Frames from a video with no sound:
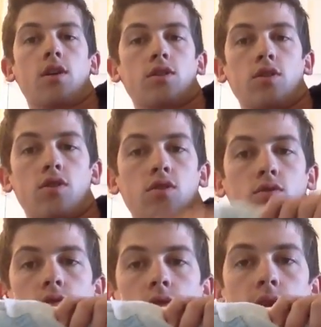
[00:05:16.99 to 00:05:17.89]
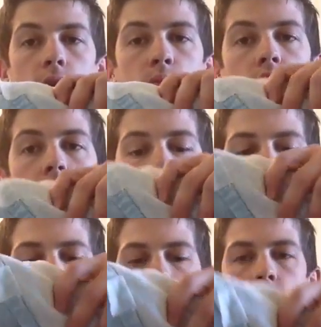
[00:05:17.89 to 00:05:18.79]
So you use a
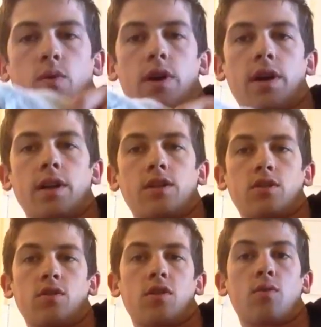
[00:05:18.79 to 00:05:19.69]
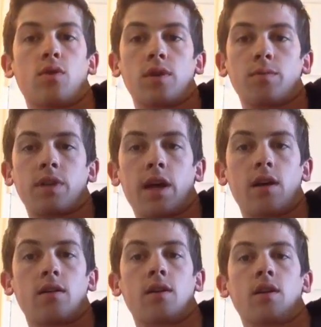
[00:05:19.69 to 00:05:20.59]
block or a wedge or a rolled up
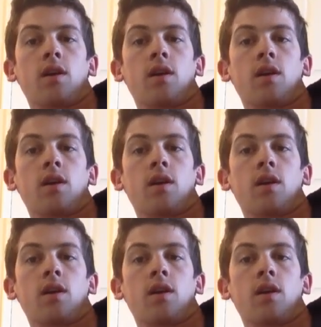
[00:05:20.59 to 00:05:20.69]
towel